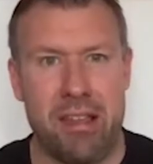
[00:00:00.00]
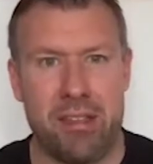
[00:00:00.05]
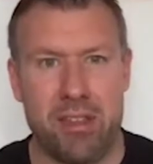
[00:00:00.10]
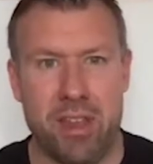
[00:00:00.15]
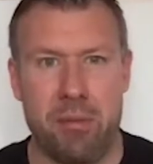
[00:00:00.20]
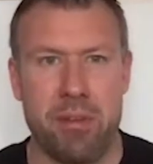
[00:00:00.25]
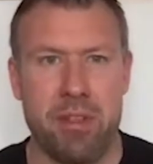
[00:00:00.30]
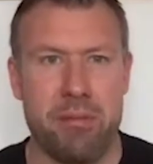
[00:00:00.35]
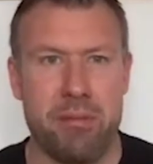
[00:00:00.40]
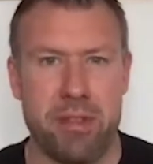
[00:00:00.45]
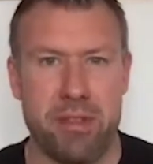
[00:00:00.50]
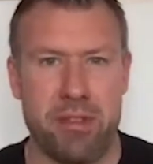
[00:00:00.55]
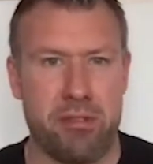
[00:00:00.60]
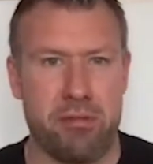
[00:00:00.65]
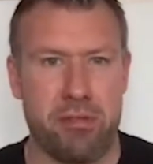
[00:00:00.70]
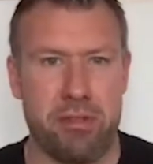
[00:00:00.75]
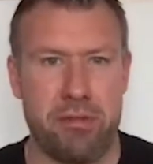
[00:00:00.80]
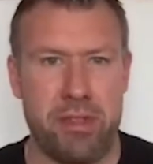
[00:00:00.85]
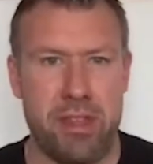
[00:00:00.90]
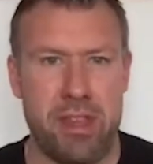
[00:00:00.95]
Some of them are
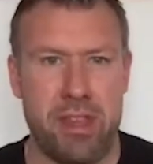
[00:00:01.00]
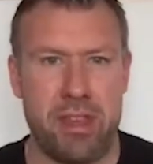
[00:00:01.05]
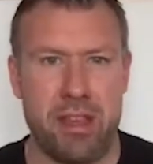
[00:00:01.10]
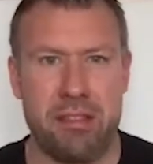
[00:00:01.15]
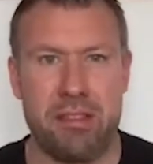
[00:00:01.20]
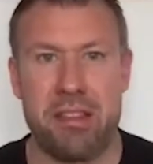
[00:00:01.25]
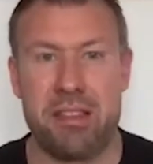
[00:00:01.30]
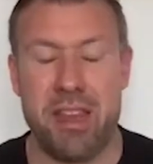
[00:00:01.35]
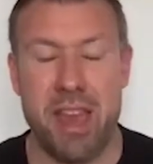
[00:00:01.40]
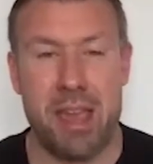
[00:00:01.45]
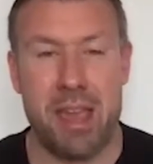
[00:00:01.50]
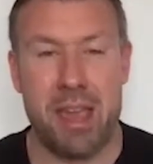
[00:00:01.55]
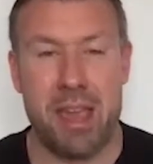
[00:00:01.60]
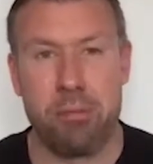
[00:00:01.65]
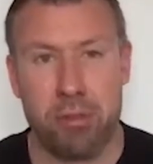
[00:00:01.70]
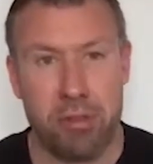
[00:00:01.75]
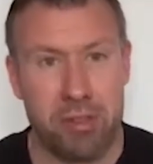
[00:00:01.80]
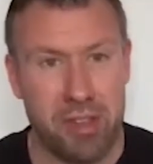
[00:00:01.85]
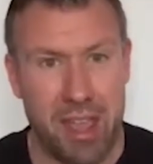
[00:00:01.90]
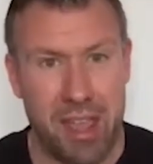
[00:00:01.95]
sort of the
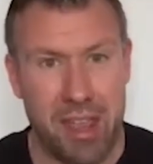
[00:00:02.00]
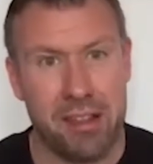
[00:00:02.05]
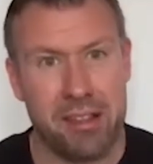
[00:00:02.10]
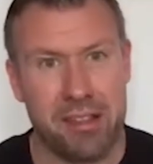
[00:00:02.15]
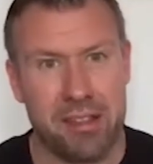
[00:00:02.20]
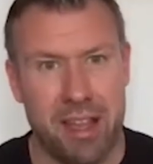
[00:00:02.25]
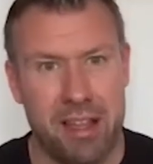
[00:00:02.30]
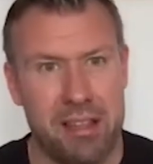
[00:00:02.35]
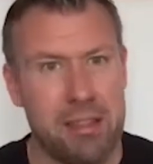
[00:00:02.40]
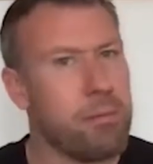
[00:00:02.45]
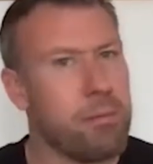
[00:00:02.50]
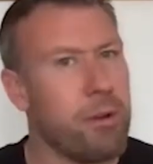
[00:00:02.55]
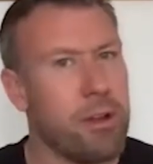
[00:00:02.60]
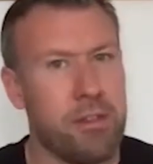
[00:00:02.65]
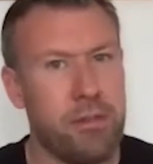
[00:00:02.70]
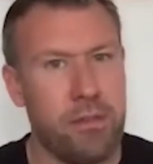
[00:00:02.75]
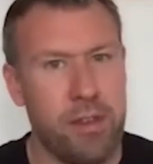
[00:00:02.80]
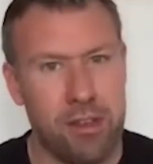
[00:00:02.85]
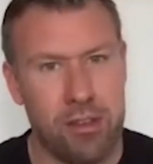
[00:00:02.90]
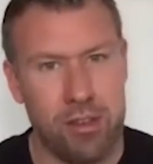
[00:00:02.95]
table stakes enterprise
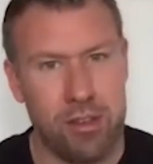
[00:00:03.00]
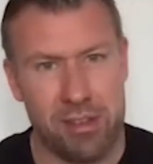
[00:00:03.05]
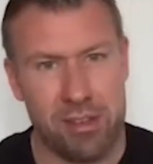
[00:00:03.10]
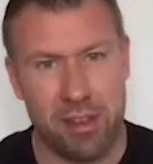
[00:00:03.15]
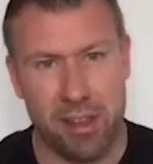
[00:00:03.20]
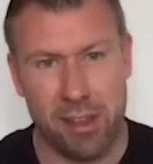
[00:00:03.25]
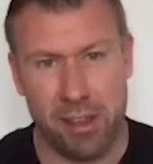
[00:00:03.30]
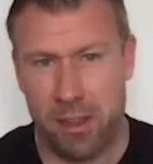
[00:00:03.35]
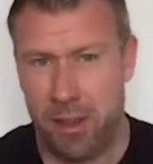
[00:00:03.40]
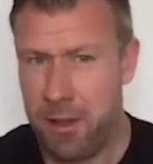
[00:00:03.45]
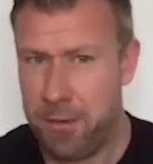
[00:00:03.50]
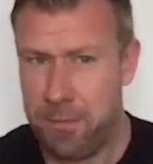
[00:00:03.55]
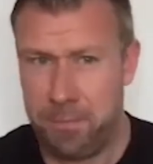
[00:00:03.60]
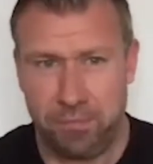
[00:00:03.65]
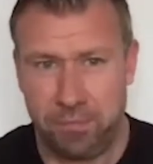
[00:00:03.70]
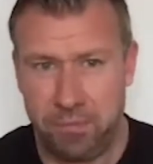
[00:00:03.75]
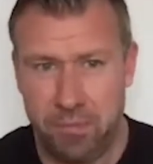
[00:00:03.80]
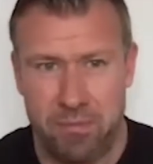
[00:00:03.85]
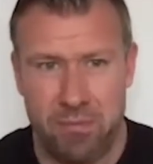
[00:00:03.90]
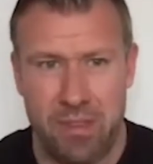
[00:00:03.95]
features like
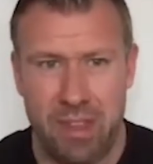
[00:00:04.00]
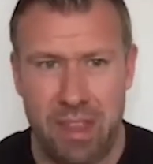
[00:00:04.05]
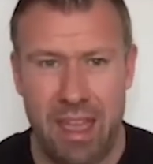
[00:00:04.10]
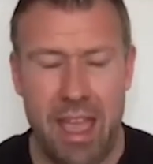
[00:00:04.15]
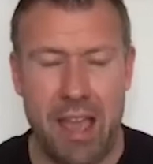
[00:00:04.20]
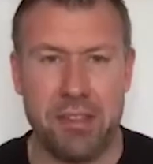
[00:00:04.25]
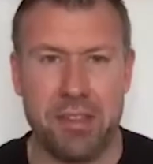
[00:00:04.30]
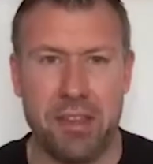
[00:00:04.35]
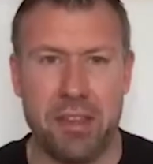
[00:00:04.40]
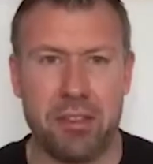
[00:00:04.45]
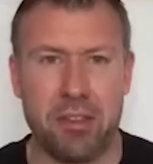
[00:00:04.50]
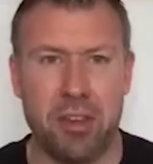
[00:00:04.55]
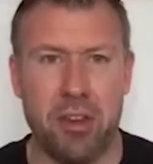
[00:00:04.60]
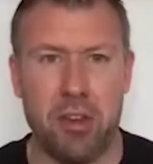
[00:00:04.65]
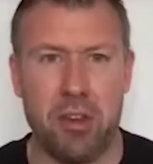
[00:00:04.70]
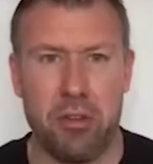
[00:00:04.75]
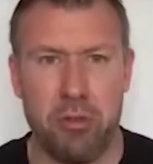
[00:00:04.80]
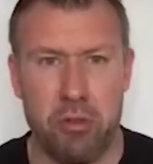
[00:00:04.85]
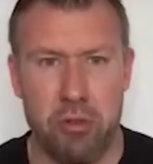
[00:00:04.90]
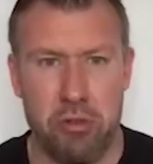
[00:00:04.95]

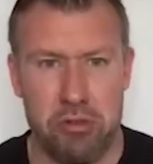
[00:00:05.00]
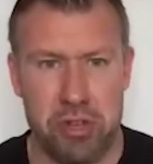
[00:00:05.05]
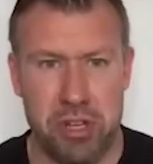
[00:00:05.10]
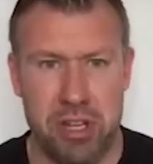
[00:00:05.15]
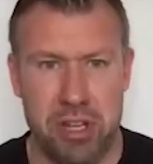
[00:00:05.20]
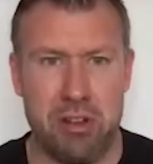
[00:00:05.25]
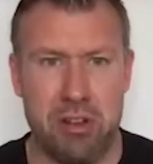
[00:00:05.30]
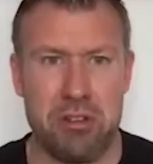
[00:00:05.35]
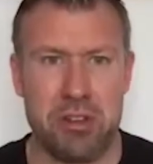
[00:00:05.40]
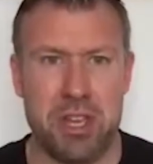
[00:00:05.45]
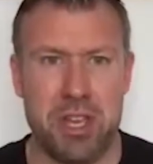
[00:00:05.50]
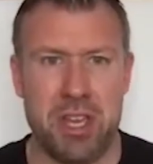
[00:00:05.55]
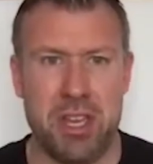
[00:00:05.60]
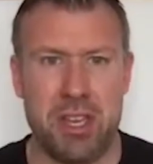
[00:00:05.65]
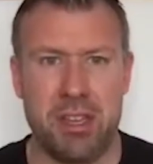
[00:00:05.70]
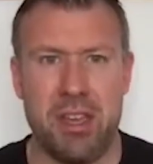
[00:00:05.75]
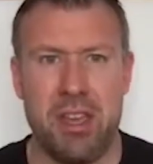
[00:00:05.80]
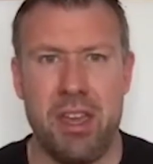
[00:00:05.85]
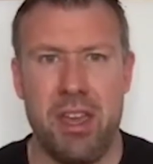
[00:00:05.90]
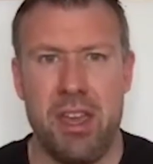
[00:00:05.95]
SSO, audit
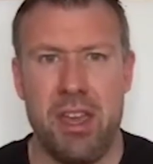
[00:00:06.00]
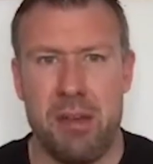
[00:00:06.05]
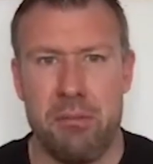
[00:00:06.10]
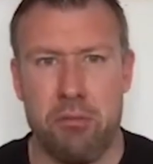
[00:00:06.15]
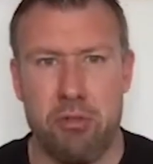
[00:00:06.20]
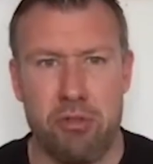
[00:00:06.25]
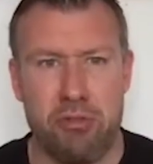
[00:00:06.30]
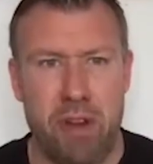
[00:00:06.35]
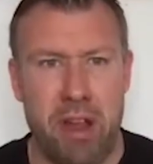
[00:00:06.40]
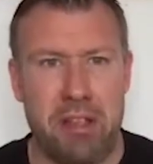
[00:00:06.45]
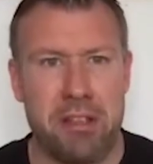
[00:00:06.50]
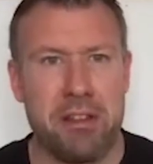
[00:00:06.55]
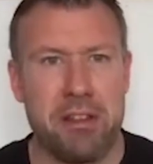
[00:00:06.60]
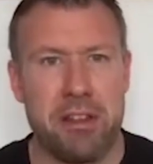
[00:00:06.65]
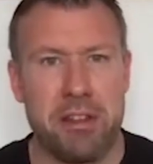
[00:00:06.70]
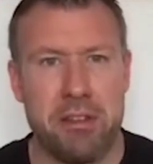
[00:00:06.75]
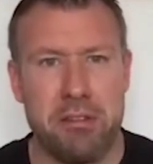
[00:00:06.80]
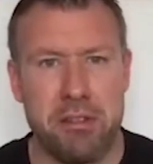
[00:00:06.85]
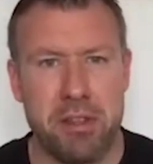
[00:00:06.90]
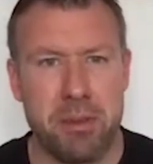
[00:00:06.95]
logging, more granular
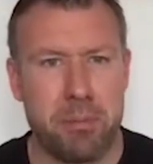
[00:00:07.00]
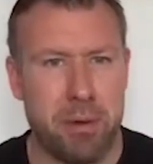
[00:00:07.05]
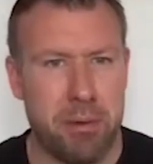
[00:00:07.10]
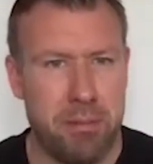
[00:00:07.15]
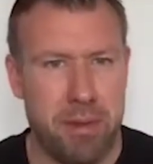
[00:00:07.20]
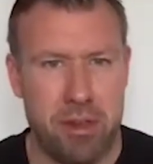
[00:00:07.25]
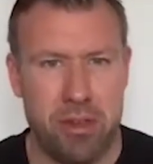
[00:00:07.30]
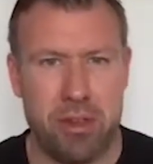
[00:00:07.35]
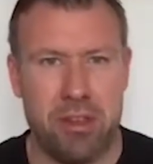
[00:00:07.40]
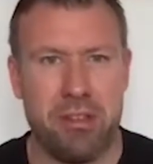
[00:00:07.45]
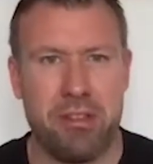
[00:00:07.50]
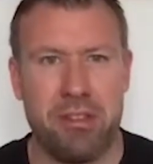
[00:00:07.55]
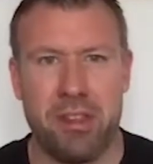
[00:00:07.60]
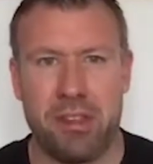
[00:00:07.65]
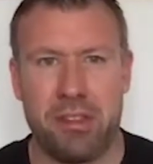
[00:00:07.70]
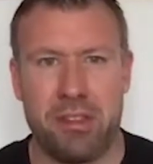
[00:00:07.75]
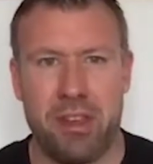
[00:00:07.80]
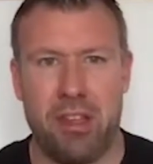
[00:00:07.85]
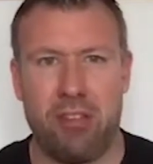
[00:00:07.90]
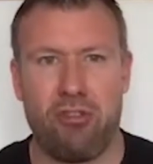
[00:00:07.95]
user permissions,
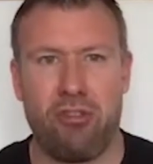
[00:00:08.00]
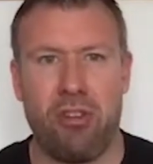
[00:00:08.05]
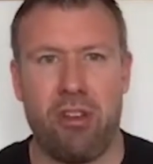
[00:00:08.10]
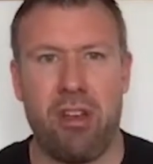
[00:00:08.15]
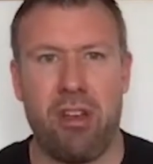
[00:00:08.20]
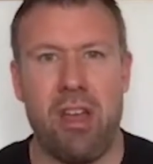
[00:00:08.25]
etc.